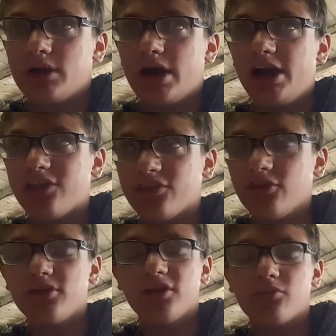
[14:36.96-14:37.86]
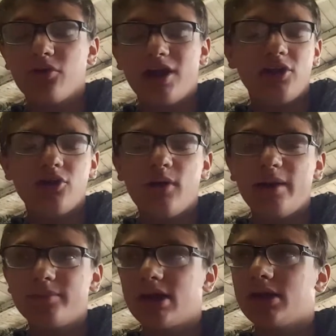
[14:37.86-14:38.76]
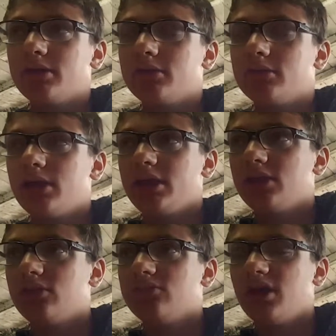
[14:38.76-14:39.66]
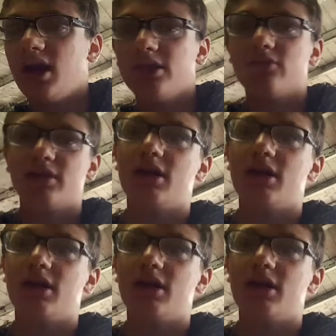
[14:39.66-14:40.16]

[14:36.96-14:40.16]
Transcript: I ate cereal this morning. I don't know why I'm not, like, dying right